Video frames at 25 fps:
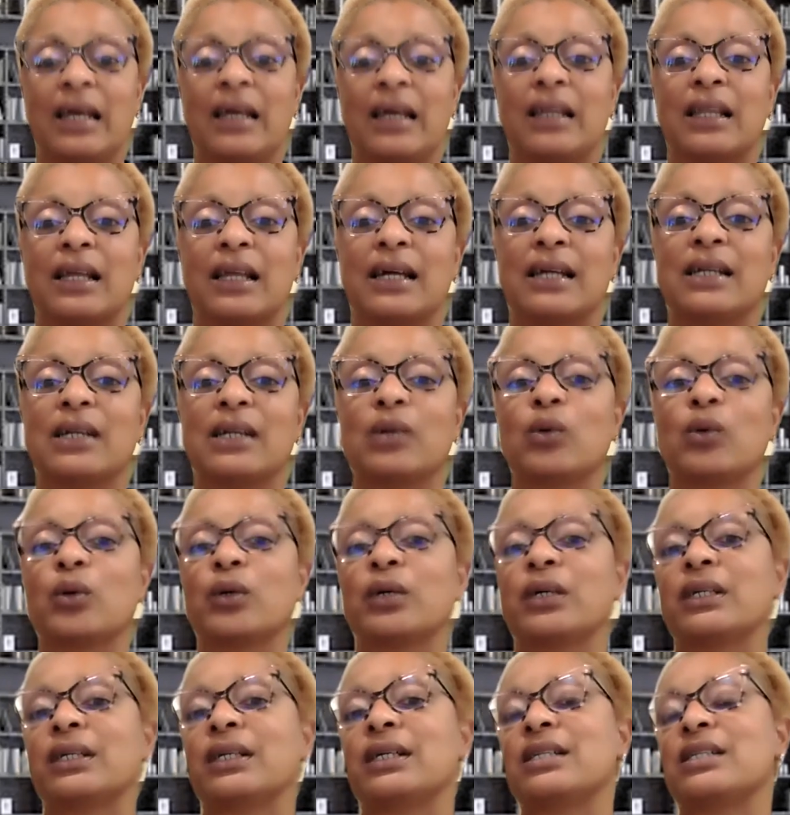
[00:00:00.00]
GLIDE had
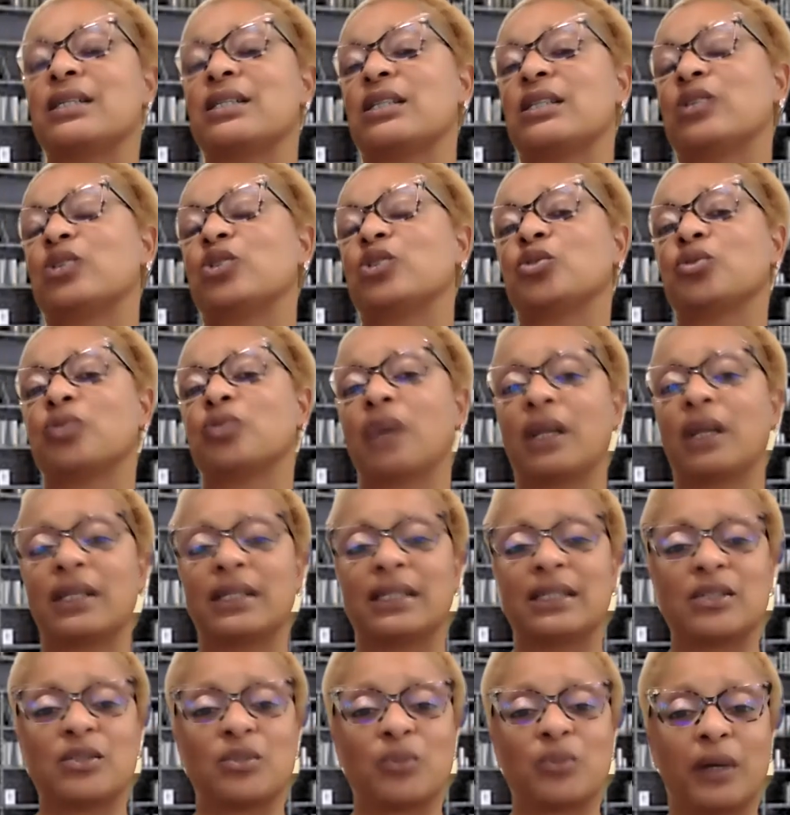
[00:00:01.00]
organized a
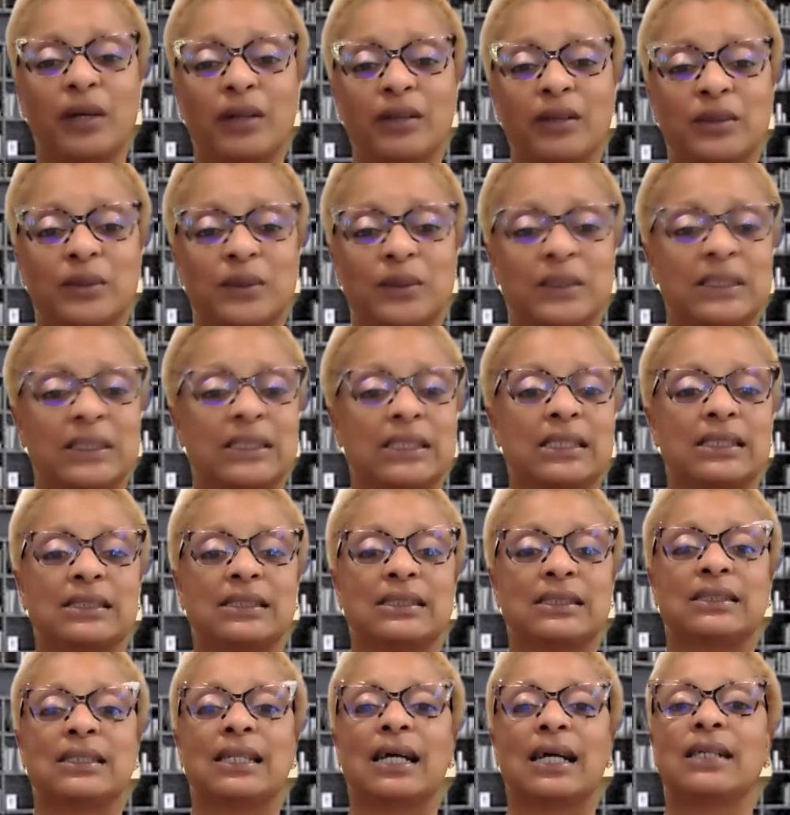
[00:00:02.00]
trolley as well to
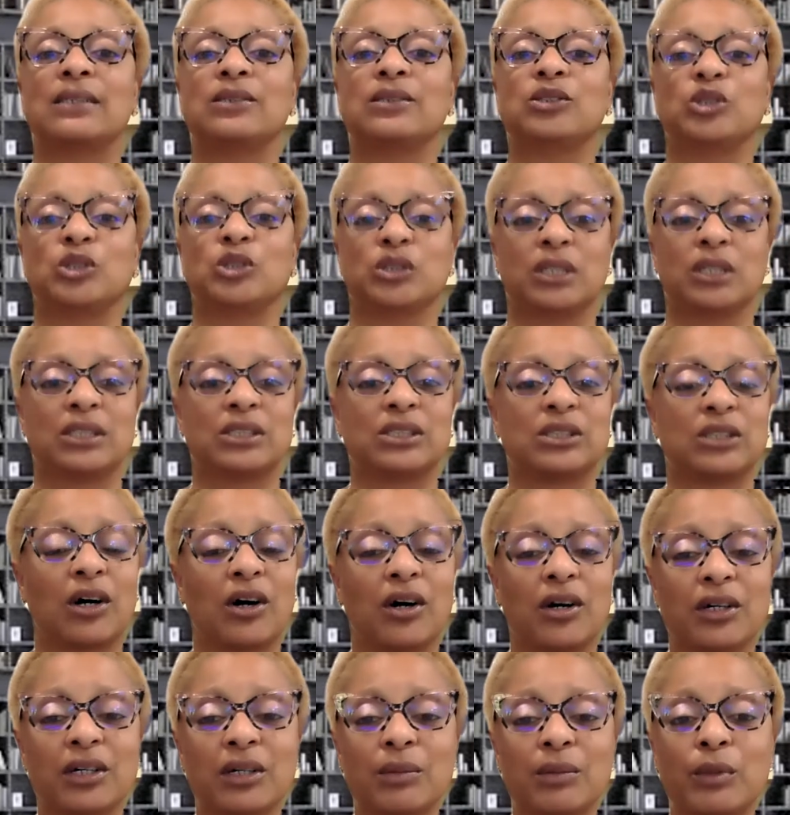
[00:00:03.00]
assist not just
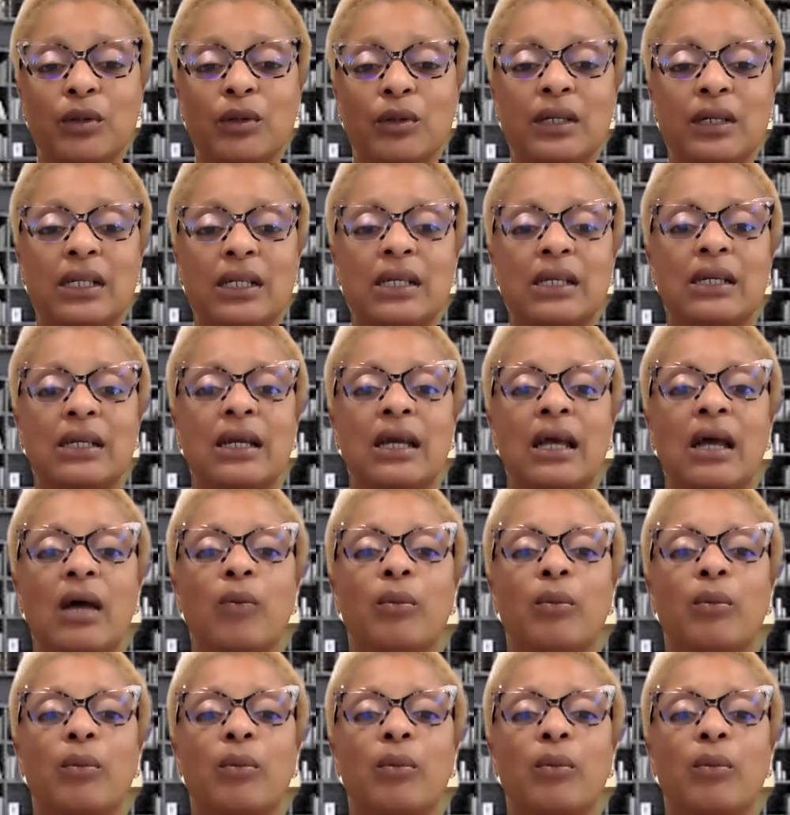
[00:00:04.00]
our community,